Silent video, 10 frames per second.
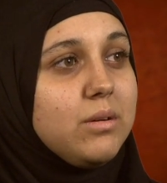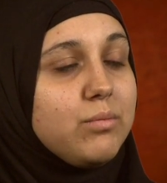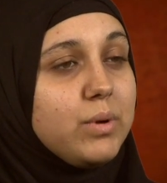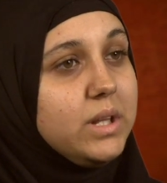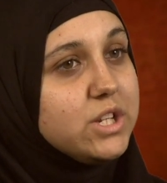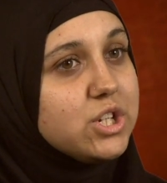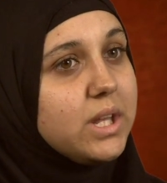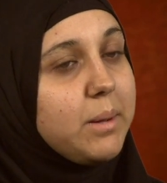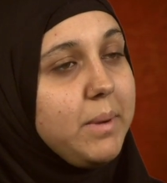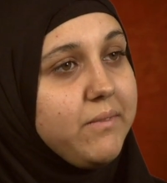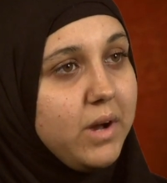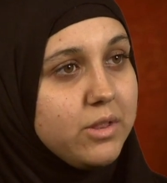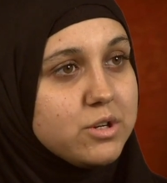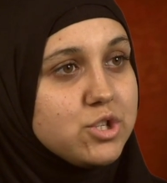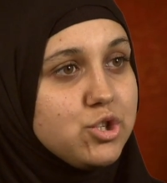religion. Like my
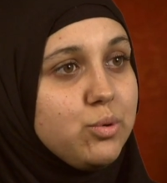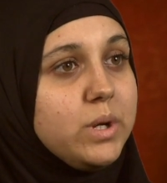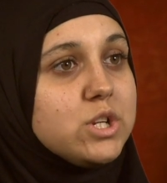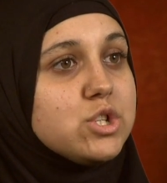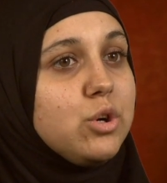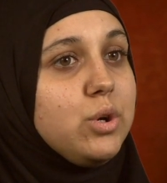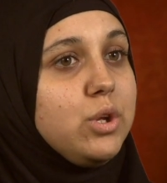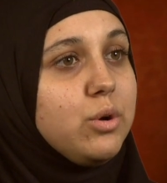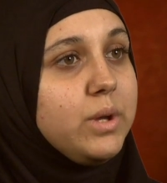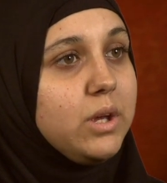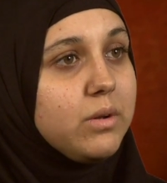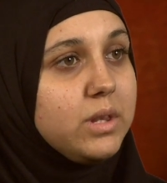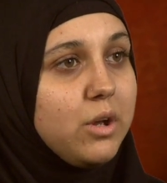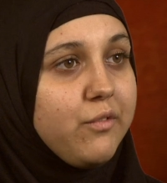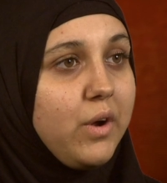father's Jewish, so here
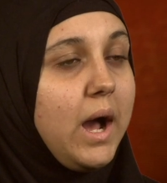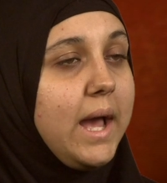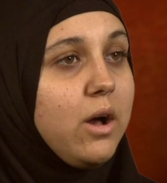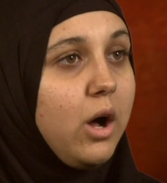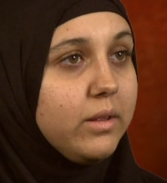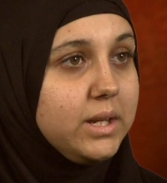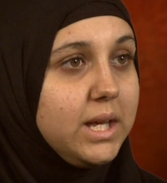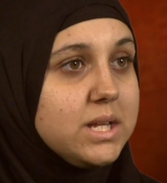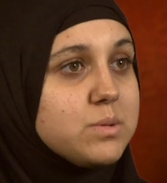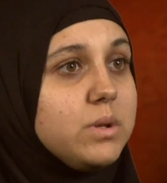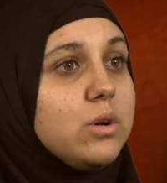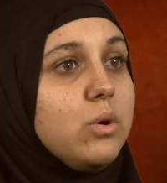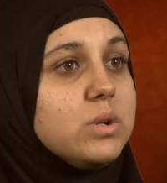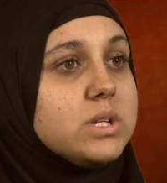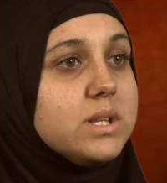and there for high holidays we'd
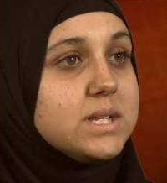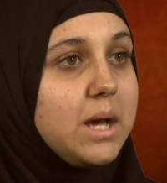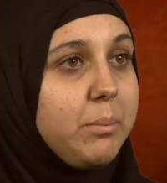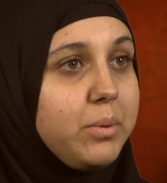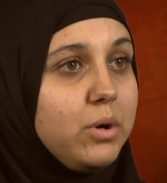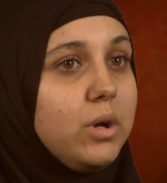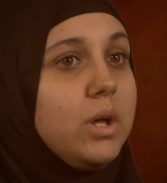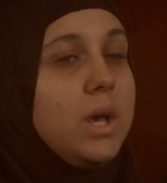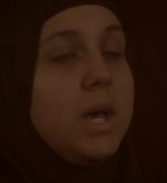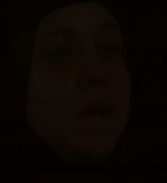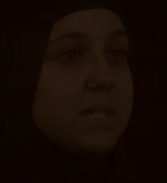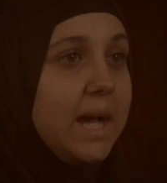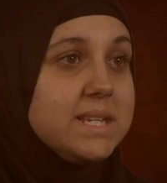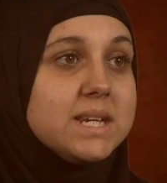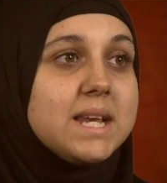go to the temple.
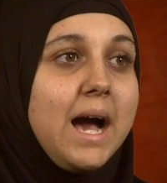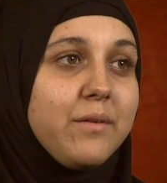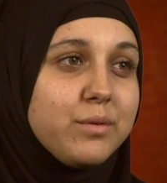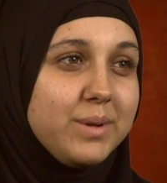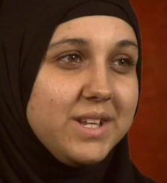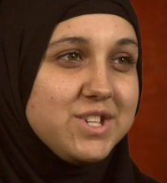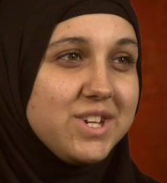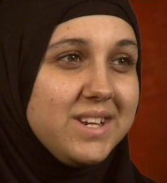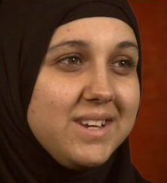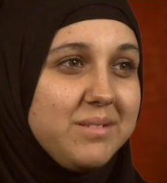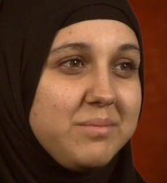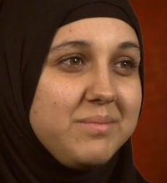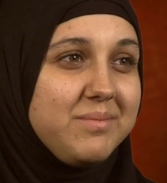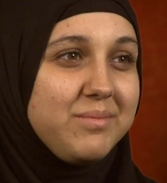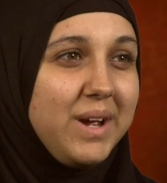I didn't have a religion,
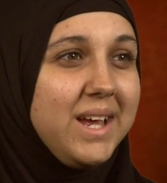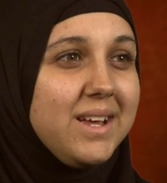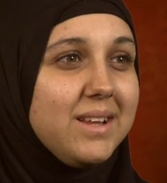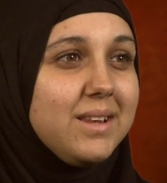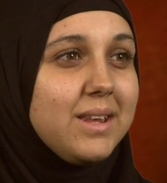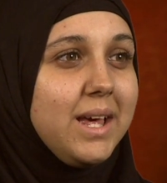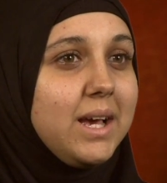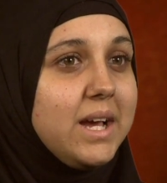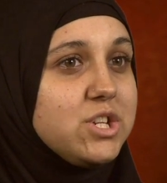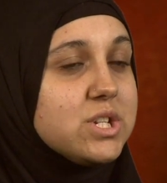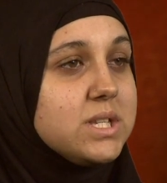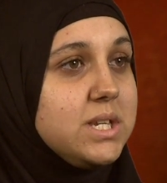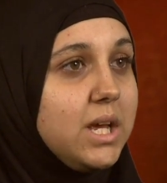right? Like I just